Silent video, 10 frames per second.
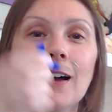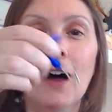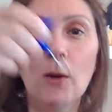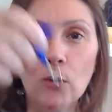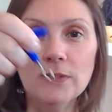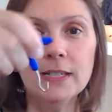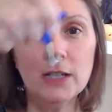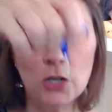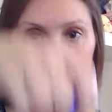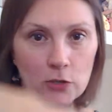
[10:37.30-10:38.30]
I wanted a
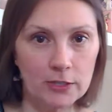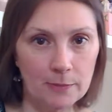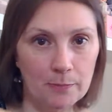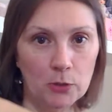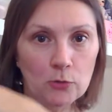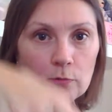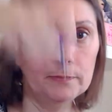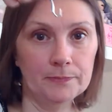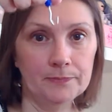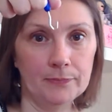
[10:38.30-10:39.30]
hook to pull
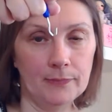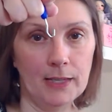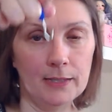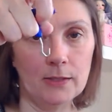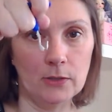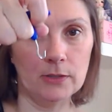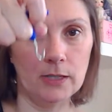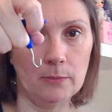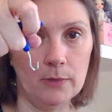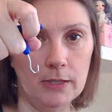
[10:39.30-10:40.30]
S-hooks
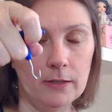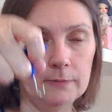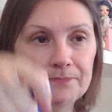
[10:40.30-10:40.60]
up with.